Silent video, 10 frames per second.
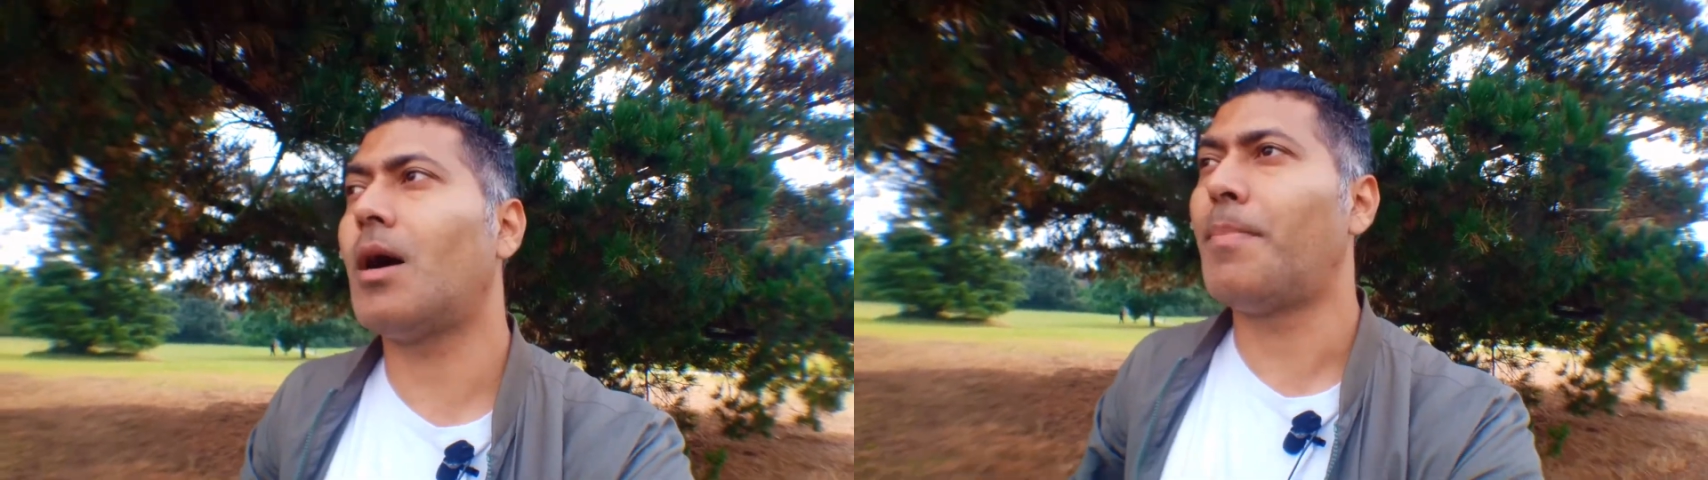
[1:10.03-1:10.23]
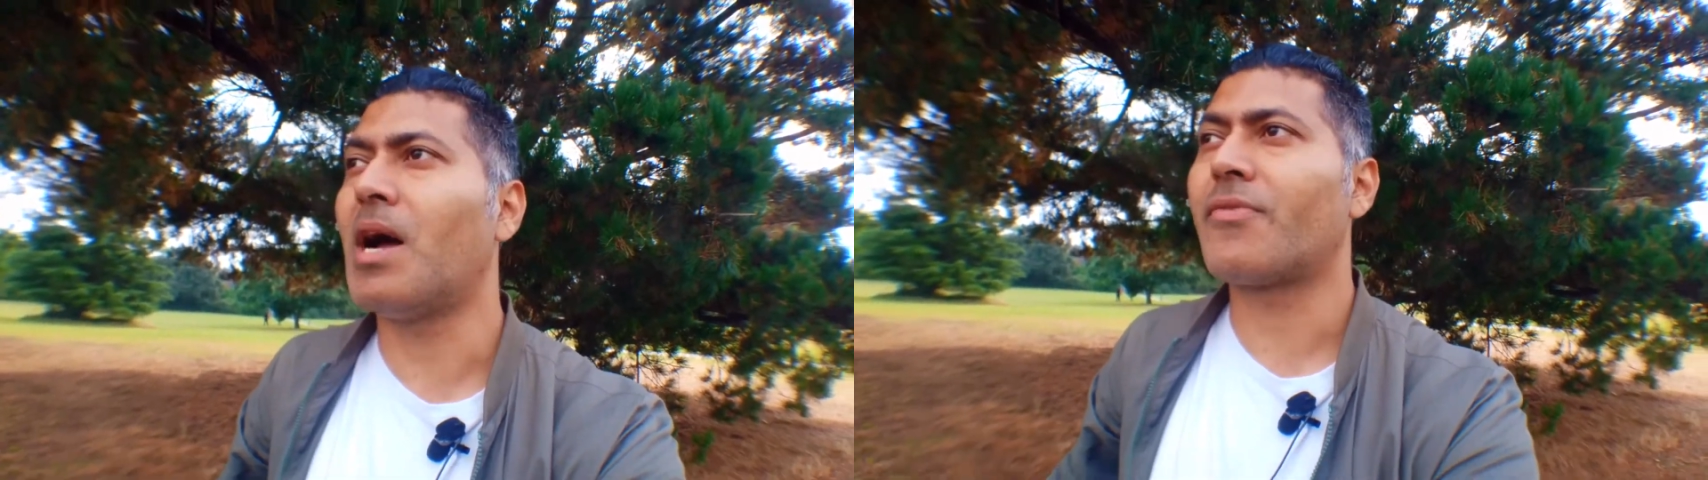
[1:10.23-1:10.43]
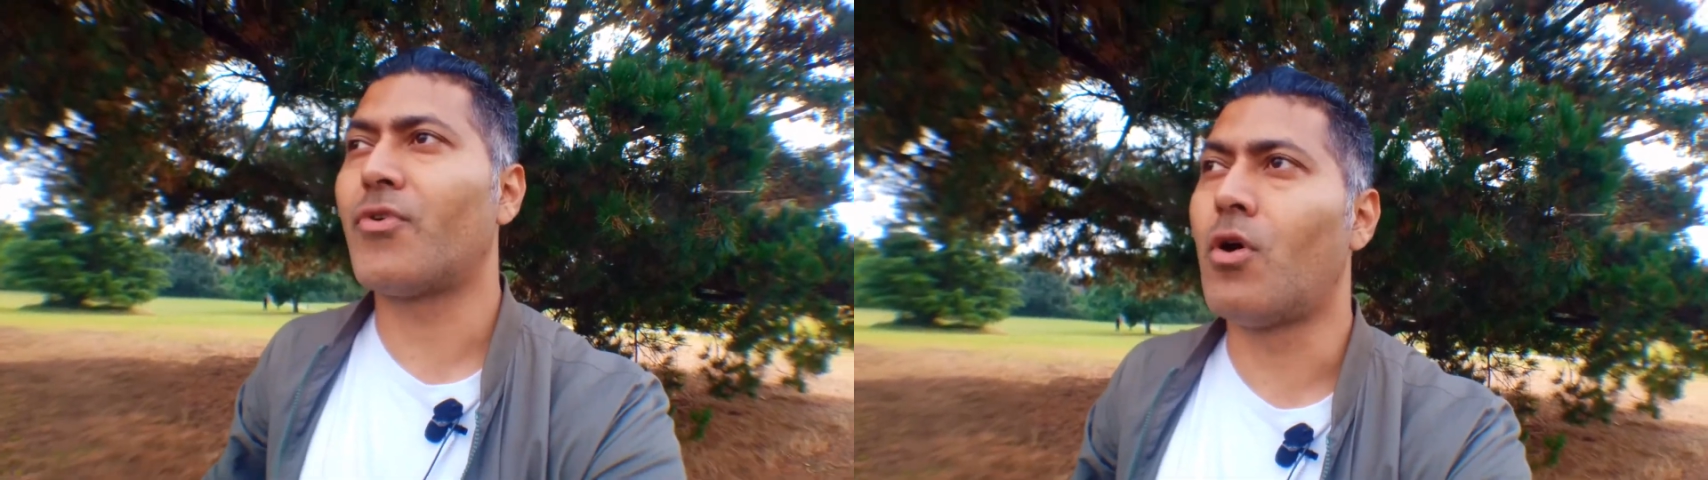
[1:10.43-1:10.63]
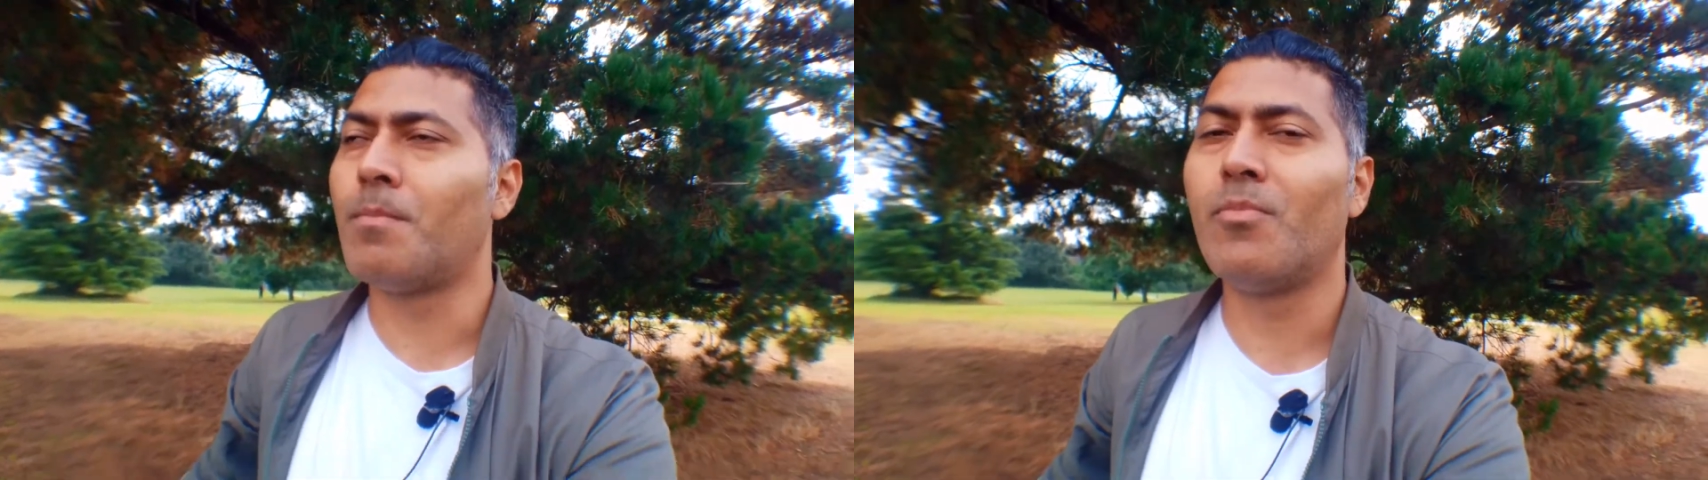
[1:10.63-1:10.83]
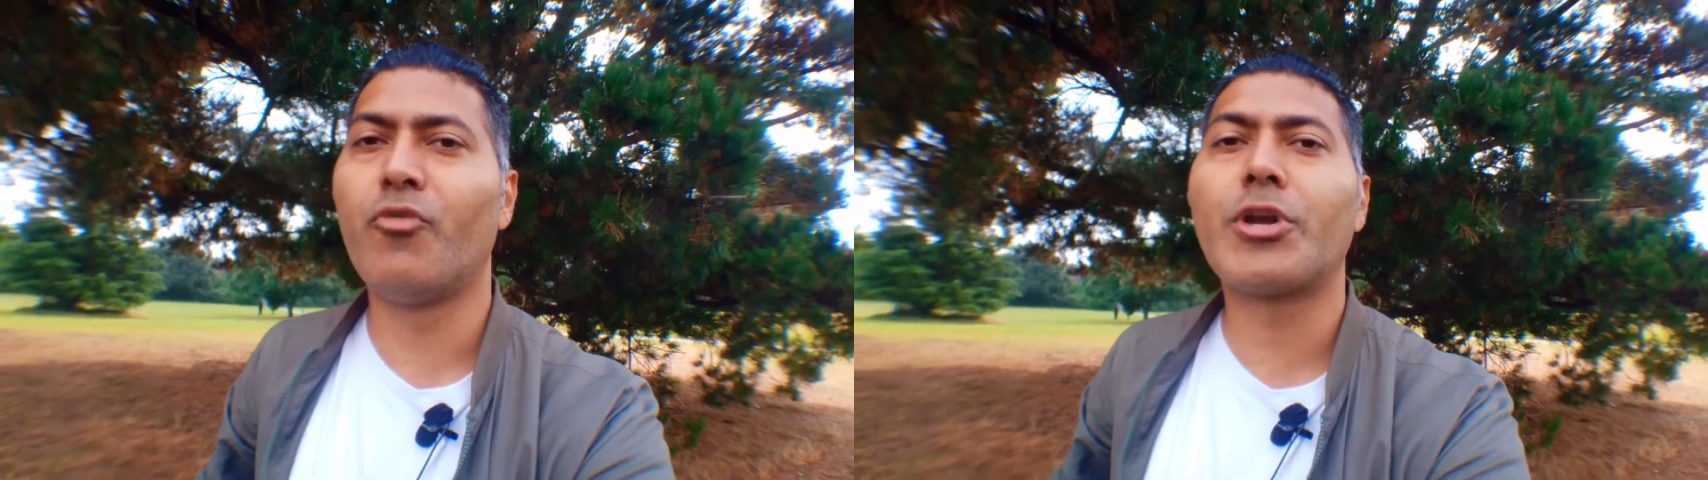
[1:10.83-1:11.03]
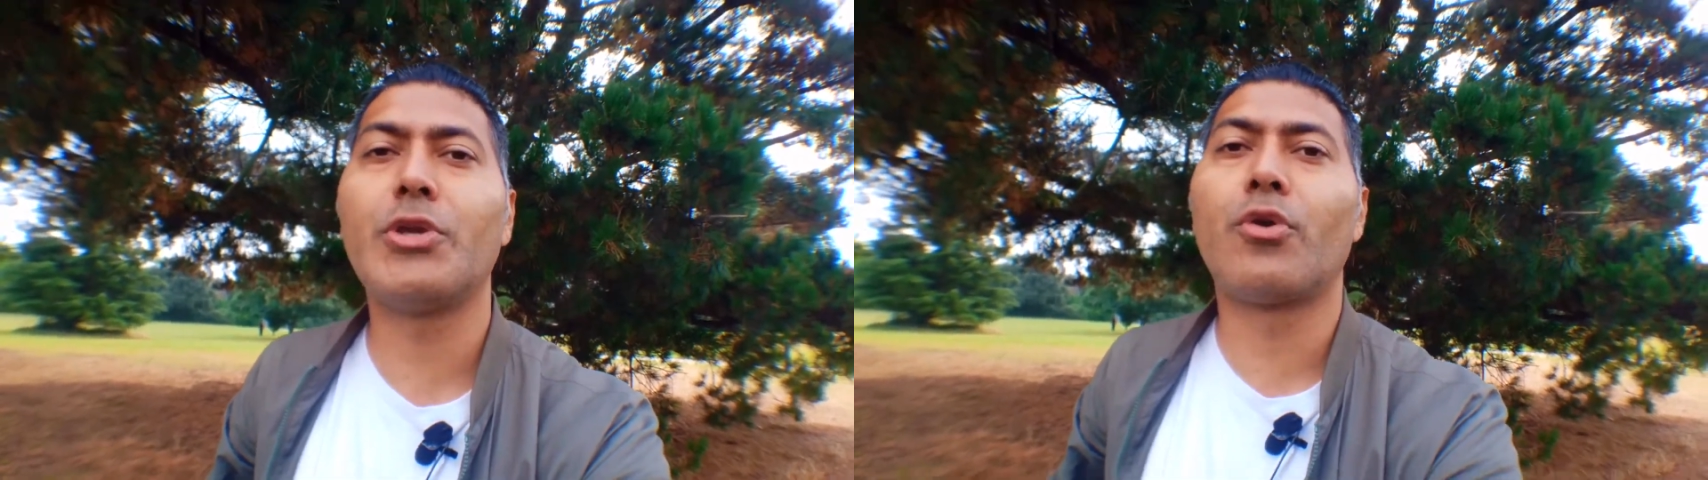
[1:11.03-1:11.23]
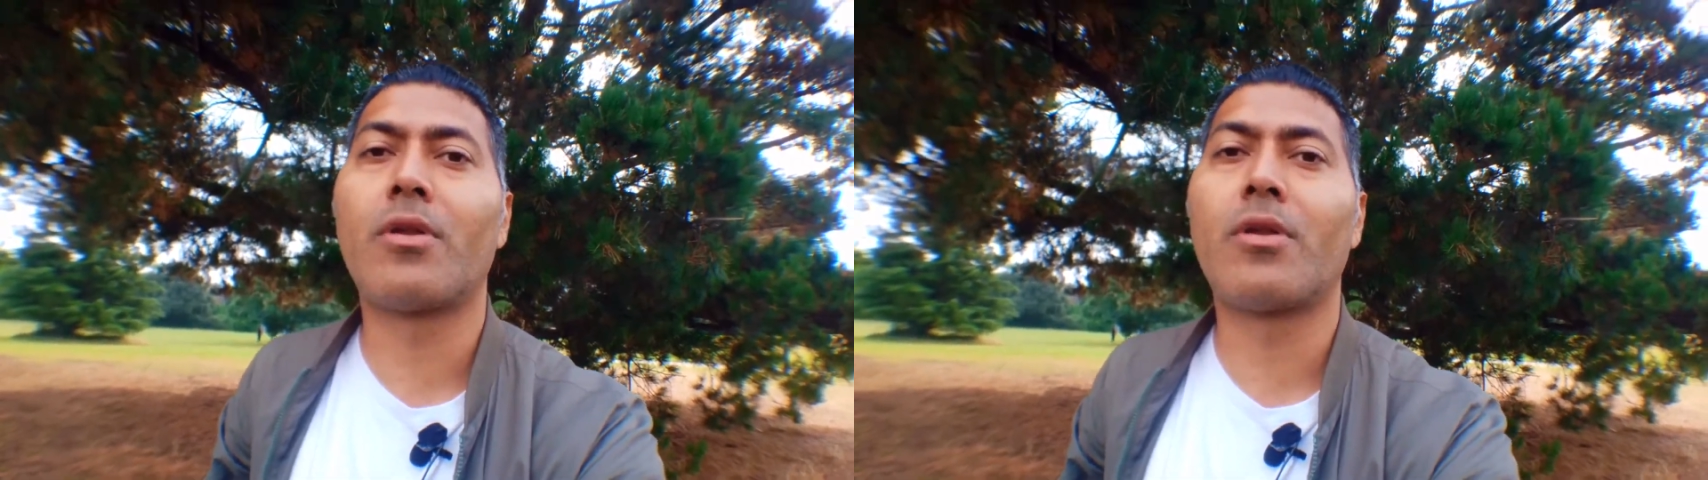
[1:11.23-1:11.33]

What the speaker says: apart from what you're